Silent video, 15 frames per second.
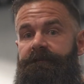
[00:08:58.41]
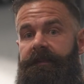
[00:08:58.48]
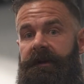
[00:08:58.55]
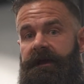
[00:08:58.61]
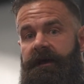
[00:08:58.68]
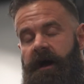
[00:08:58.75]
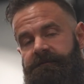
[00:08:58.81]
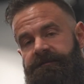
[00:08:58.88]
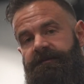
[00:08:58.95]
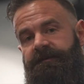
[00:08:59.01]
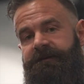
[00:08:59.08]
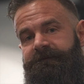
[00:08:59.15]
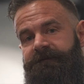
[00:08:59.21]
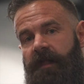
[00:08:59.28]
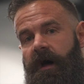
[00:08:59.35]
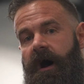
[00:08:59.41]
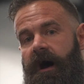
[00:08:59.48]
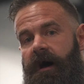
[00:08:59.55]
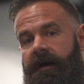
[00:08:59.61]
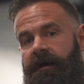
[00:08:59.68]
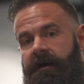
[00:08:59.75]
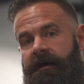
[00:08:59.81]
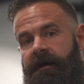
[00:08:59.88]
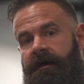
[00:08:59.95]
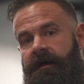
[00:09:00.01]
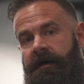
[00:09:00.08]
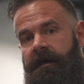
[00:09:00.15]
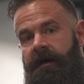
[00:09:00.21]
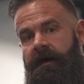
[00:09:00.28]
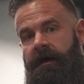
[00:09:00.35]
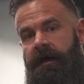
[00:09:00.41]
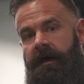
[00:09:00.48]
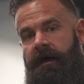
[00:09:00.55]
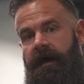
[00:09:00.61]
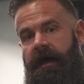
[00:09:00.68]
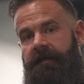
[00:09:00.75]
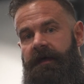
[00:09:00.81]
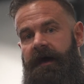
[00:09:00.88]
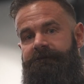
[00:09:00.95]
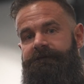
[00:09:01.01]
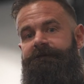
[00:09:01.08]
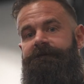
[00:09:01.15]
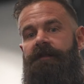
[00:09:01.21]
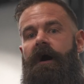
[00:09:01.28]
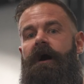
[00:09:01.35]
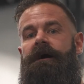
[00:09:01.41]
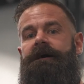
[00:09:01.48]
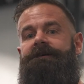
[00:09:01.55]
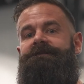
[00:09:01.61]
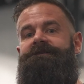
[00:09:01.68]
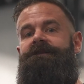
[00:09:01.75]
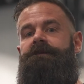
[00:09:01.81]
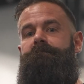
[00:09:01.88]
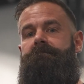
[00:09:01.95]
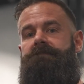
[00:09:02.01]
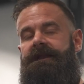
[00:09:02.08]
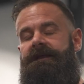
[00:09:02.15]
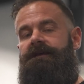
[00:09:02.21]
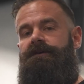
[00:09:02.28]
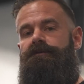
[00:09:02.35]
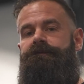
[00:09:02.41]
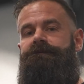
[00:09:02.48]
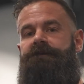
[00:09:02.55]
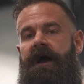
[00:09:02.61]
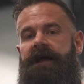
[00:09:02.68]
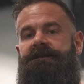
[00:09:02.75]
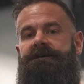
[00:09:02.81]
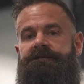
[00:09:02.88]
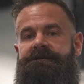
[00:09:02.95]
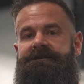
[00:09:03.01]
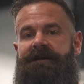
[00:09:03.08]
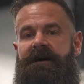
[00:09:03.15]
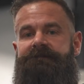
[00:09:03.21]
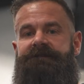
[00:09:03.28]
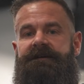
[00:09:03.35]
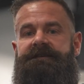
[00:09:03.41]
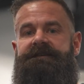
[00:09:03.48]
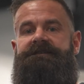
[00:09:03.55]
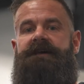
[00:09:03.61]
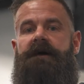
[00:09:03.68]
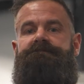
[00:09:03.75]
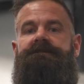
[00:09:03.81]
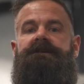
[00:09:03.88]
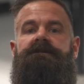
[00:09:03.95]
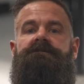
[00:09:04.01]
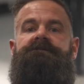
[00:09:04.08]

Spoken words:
But it comes with a flaw. And that flaw is the minute you find yourself accepting